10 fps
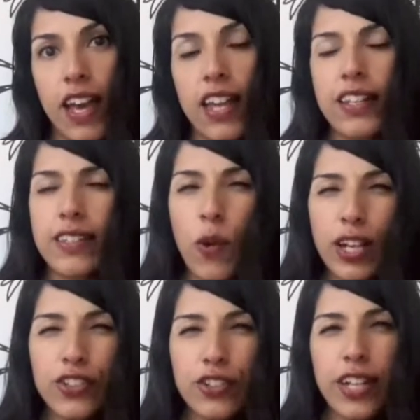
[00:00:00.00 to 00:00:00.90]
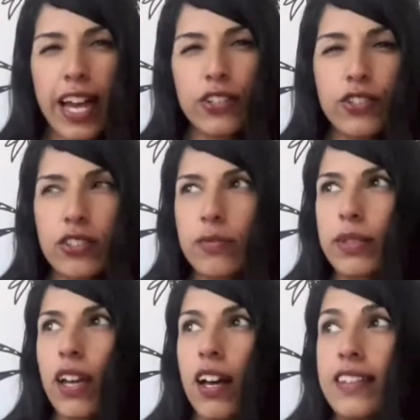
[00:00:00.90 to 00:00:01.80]
And it's quite good actually,
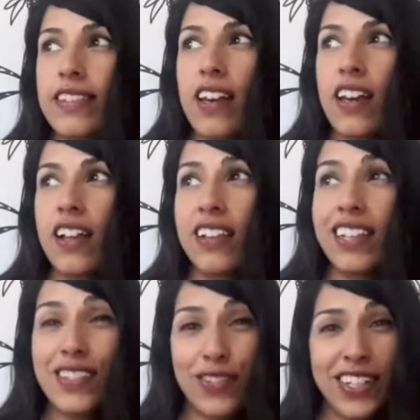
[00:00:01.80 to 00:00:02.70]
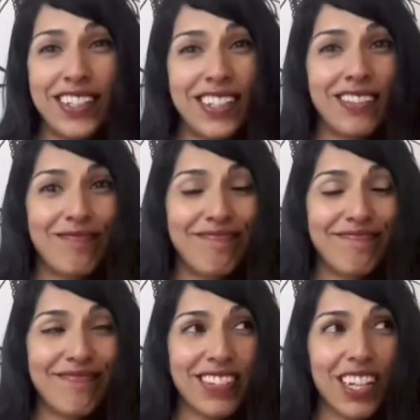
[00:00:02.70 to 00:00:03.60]
because let's face it,
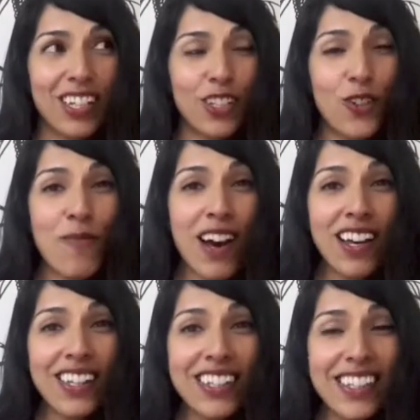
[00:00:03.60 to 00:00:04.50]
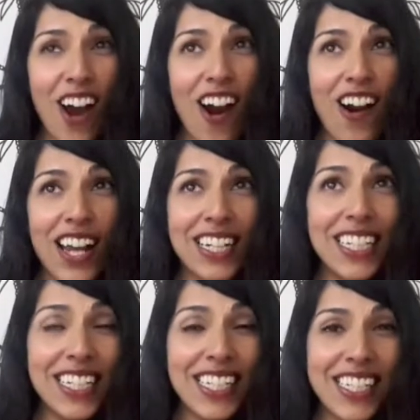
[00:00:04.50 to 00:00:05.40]
humans are a
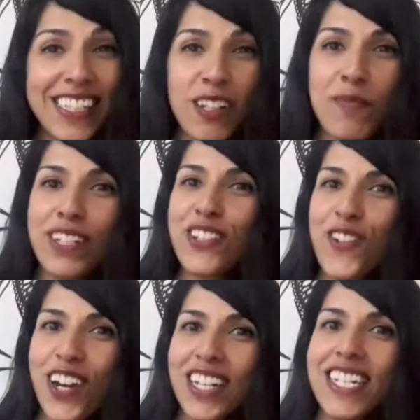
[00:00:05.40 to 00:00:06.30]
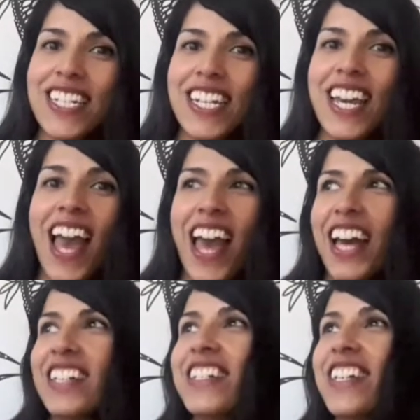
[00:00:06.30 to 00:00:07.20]
little bit crazy,
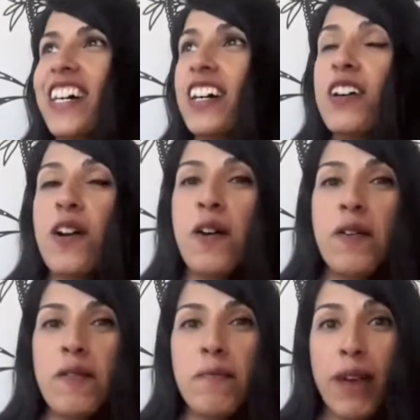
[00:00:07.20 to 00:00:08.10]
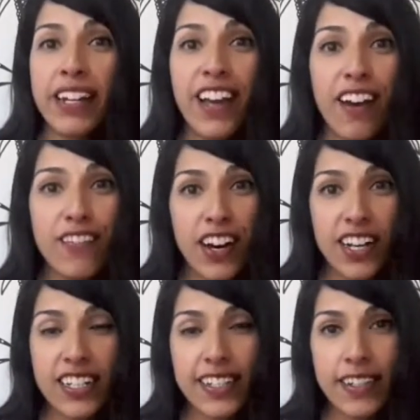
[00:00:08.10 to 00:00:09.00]
and many of
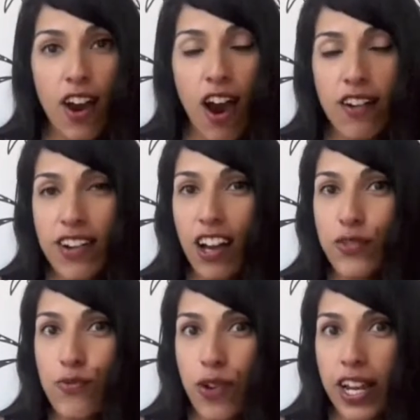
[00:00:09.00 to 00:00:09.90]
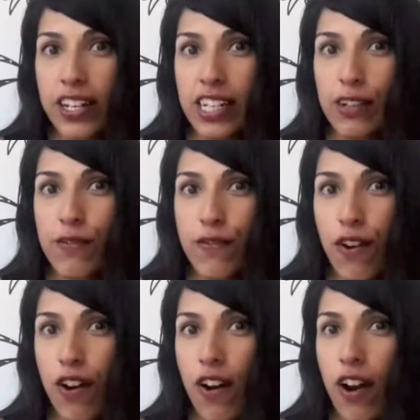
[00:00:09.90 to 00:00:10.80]
us are not ready
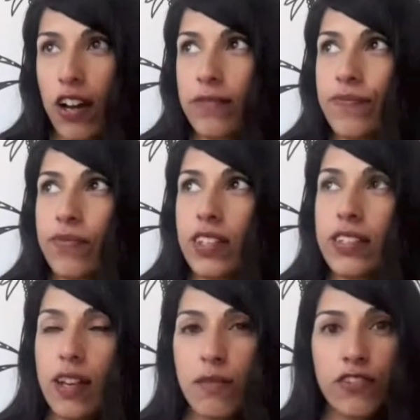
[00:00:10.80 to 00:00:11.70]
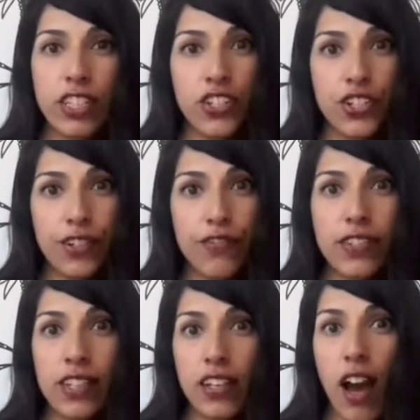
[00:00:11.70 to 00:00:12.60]
for some of these
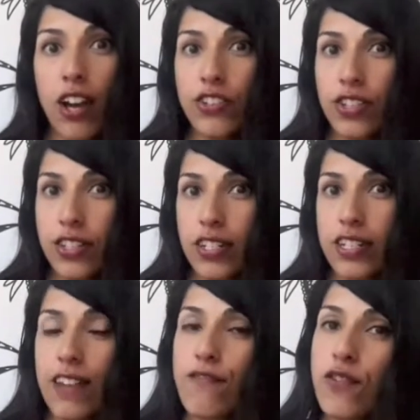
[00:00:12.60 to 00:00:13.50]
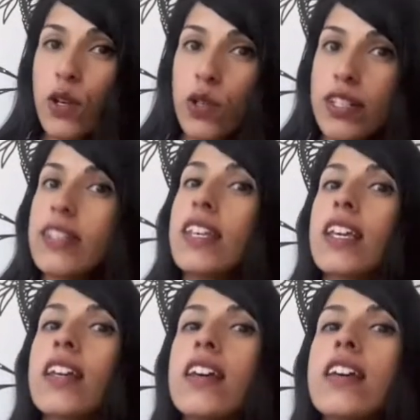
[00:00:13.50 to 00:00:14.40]
shifts in consciousness and
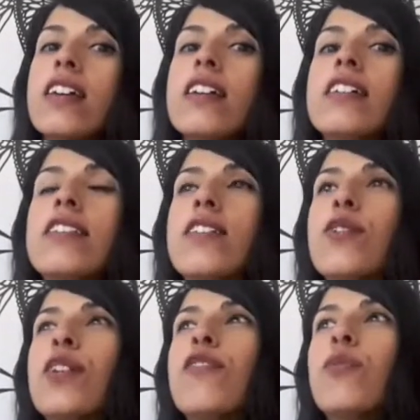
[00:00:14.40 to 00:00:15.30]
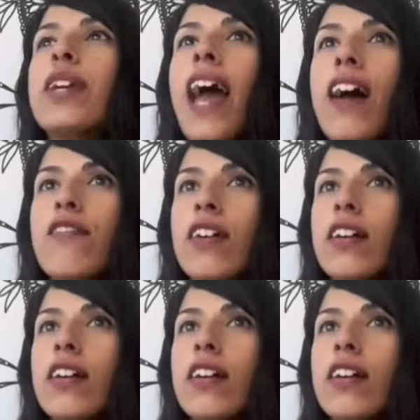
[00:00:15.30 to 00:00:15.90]
frequency. So if we have